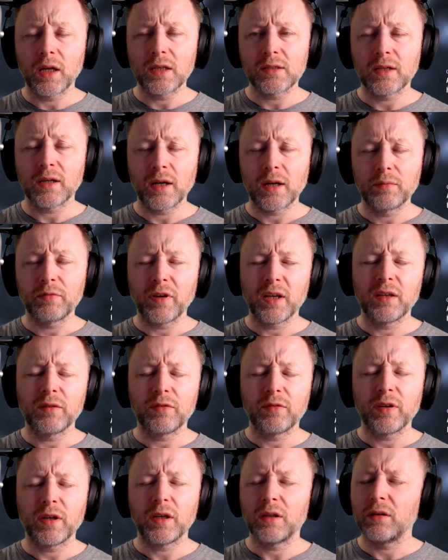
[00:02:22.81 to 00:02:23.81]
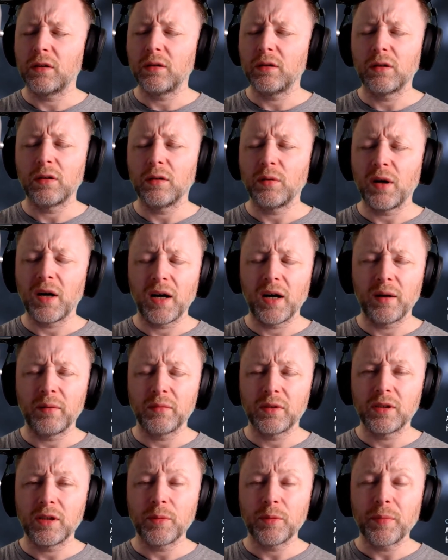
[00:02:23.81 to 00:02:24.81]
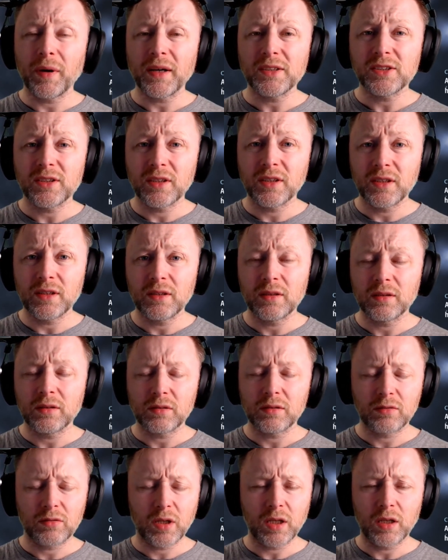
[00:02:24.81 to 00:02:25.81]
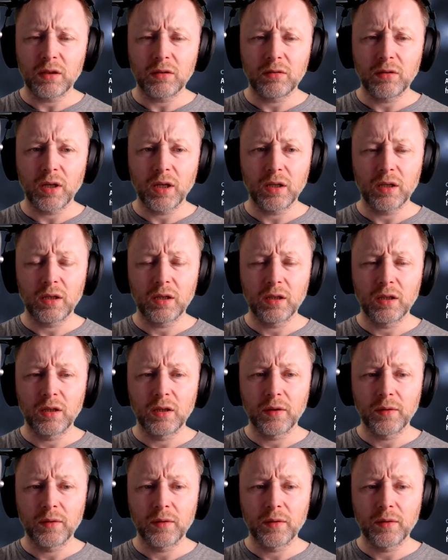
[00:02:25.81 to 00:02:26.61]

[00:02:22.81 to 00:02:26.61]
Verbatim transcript: And he's like, I'm fine, I'm fine. Oh, what happened? You banged your head. Right, right.